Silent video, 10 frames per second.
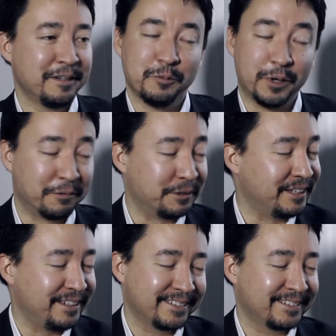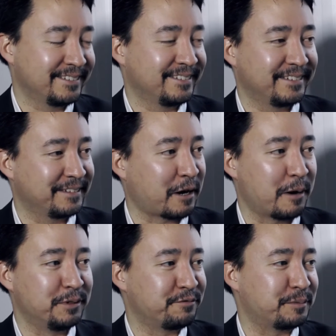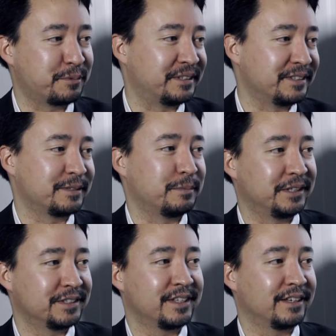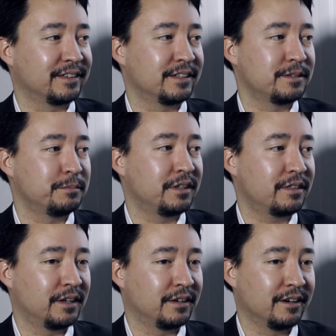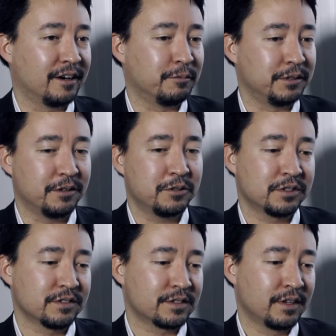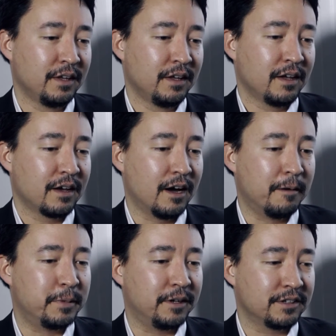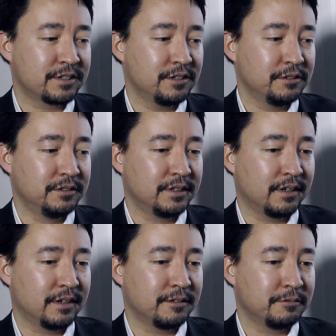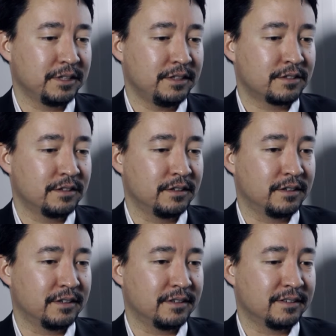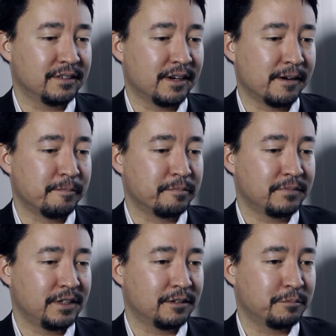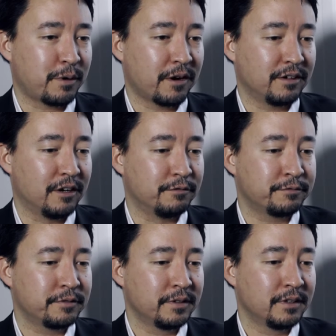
Well, really, carbon footprint is the biggest thing. That's a big thing with the oceans, but also really to, part of